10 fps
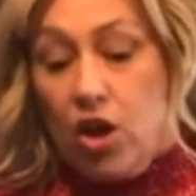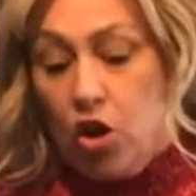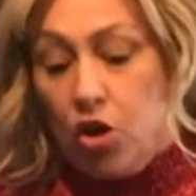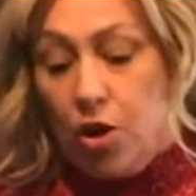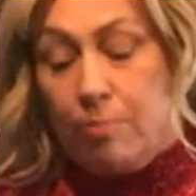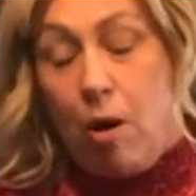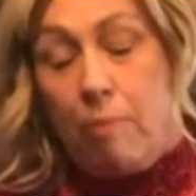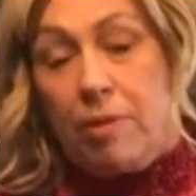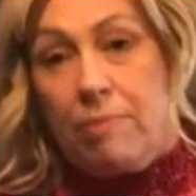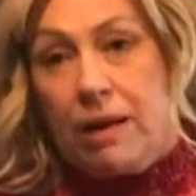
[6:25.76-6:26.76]
You can
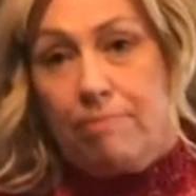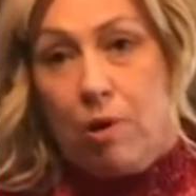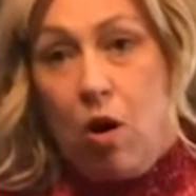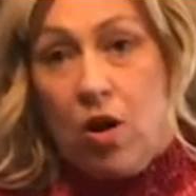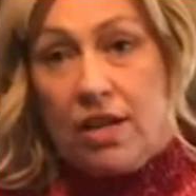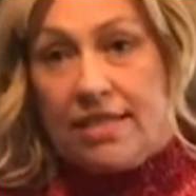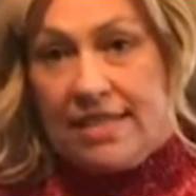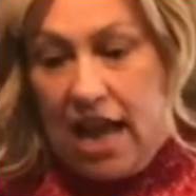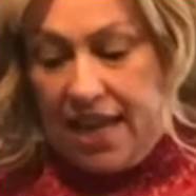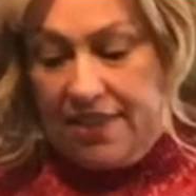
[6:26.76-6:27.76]
pop them in a box
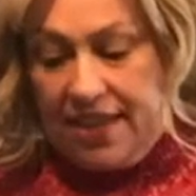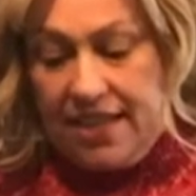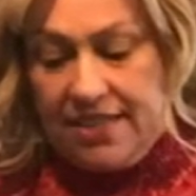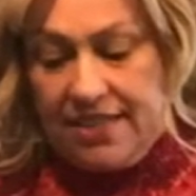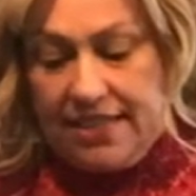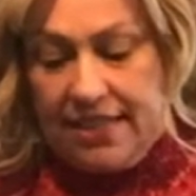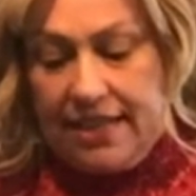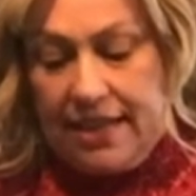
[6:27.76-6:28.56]
like this.